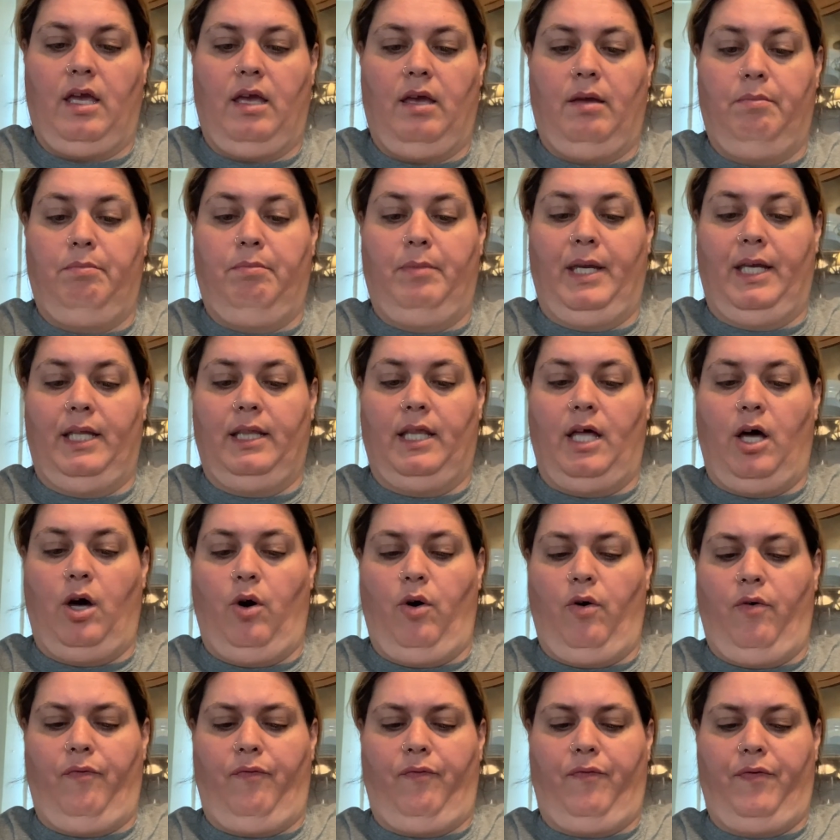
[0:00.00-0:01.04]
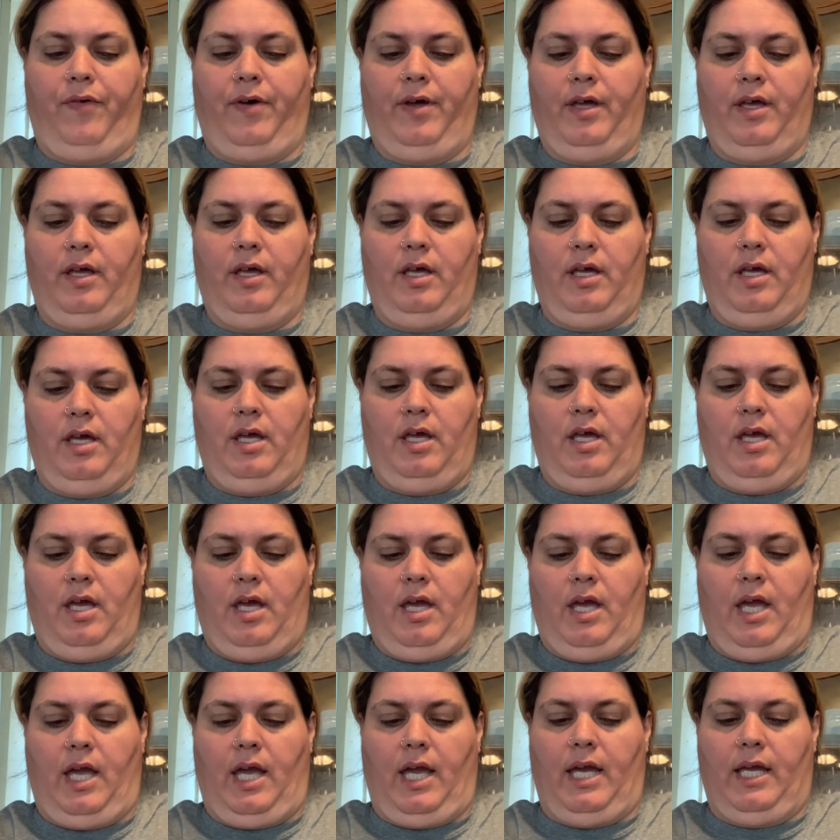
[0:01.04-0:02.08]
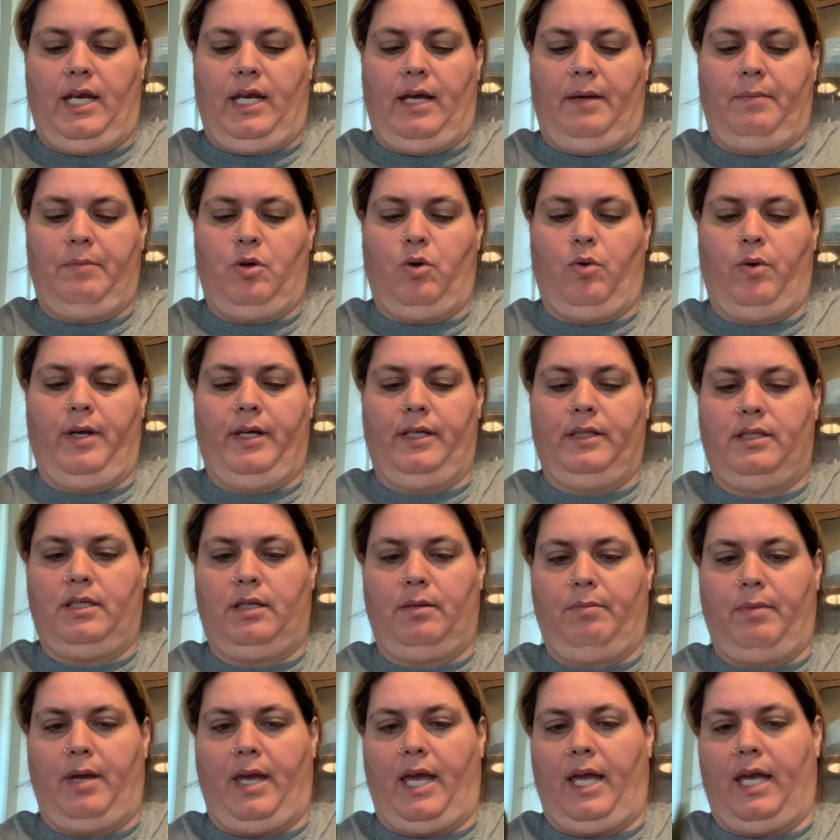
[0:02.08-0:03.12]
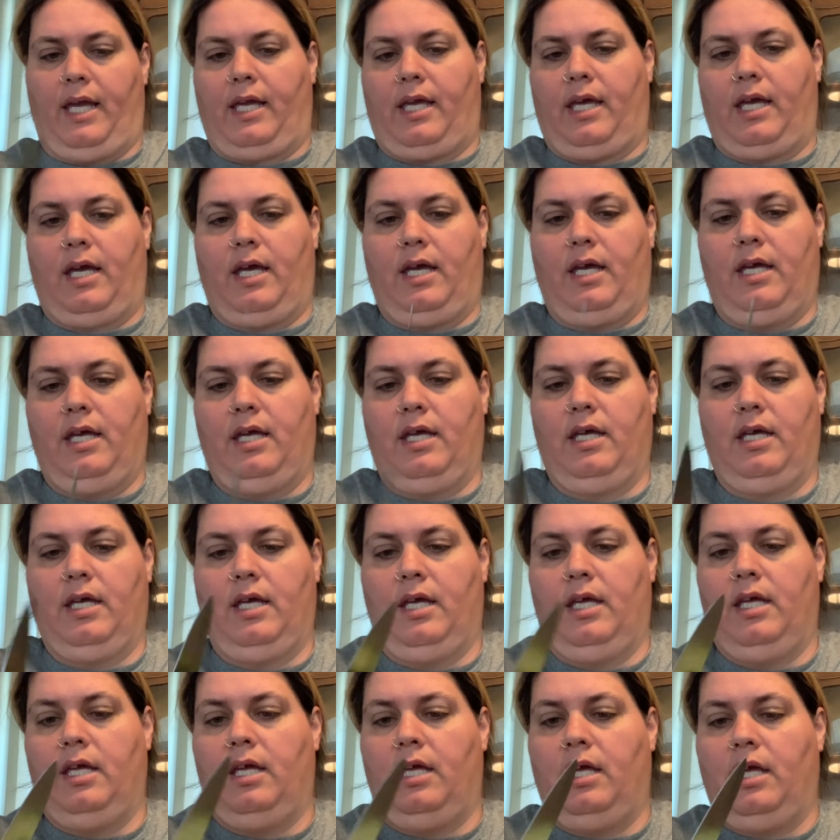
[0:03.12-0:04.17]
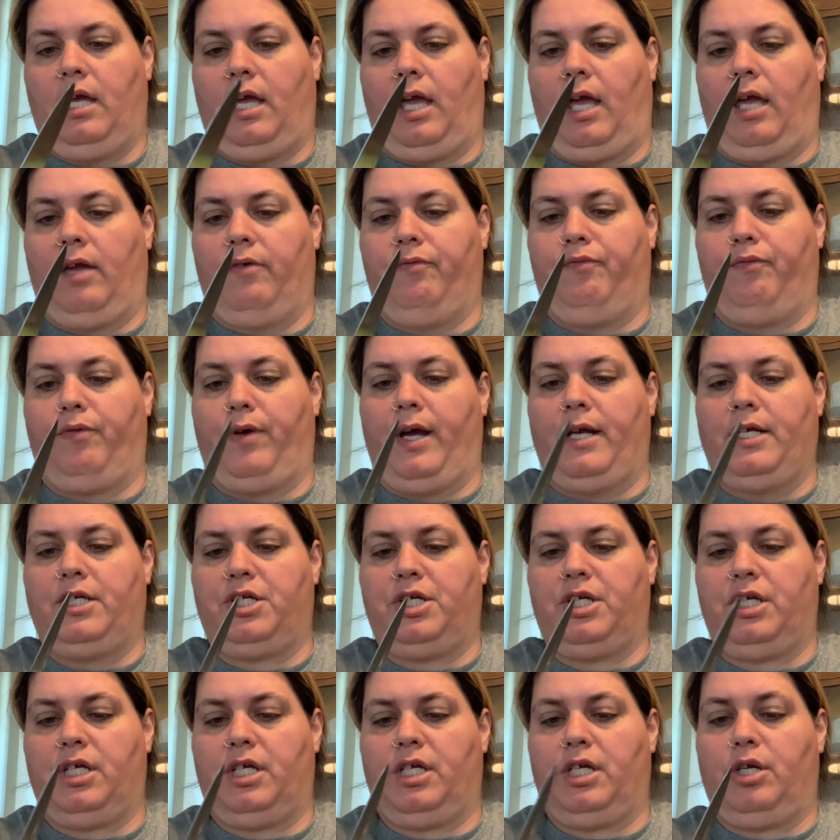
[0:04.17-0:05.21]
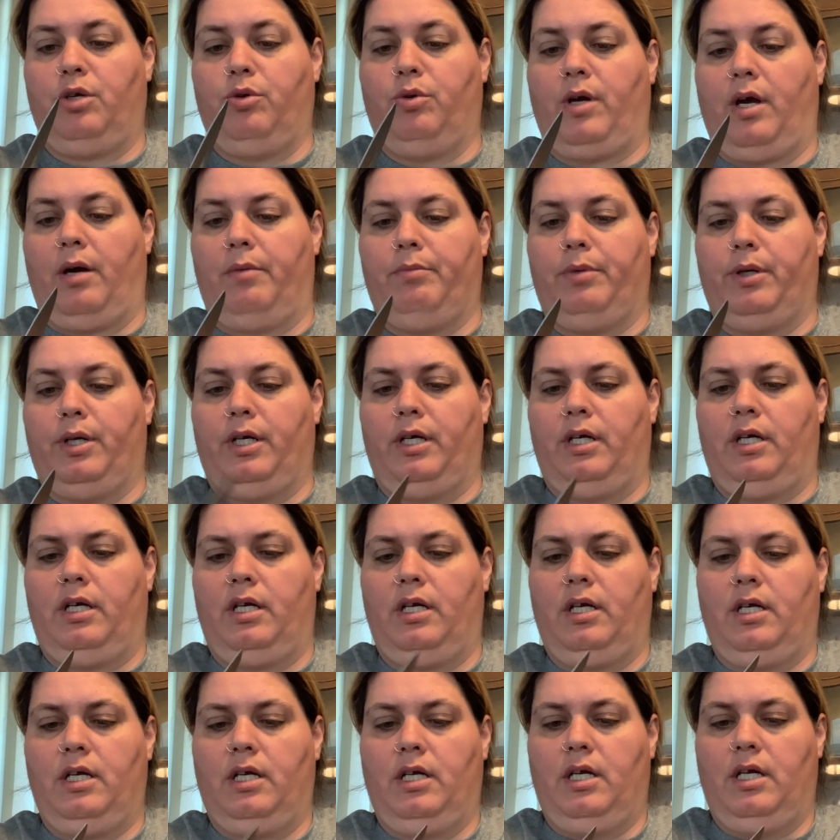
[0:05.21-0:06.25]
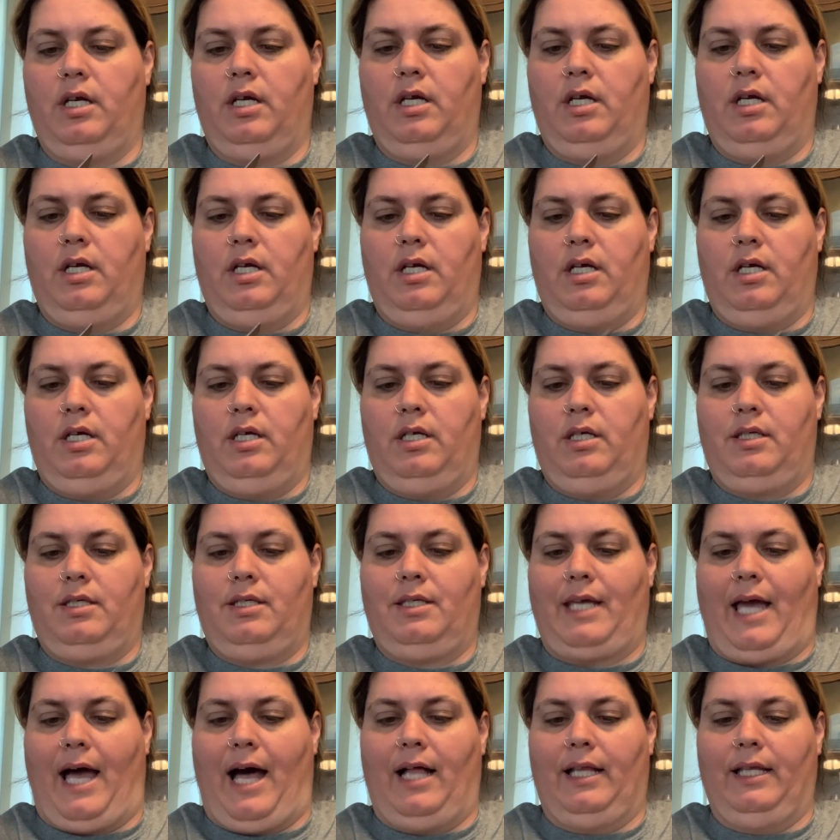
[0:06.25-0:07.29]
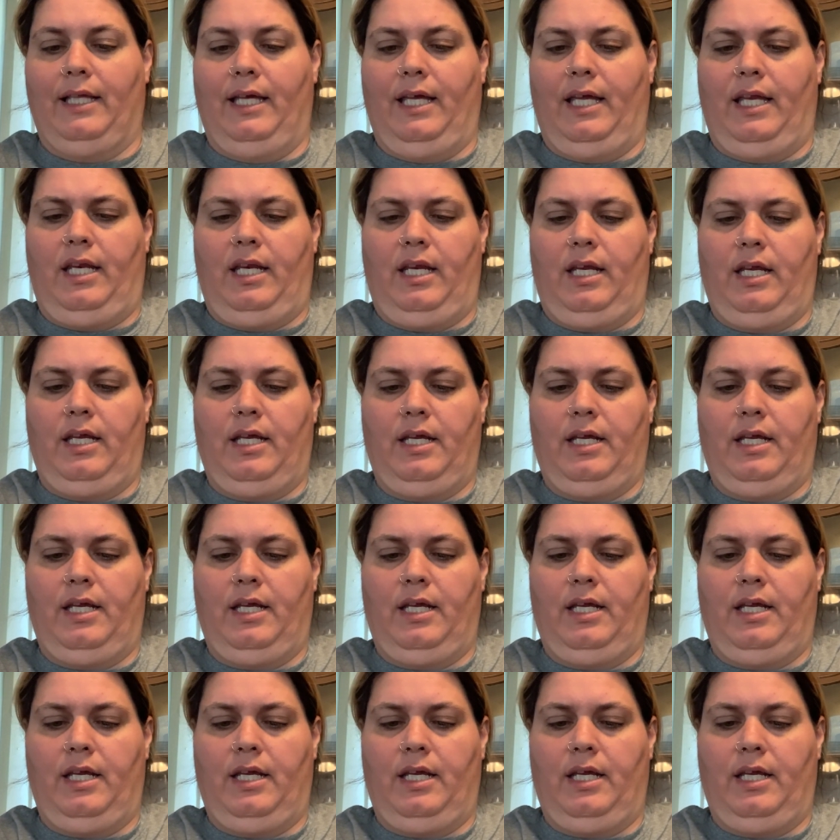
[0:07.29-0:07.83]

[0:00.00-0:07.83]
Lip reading: meatloaf, and I'm going to make a fresh cucumber salad.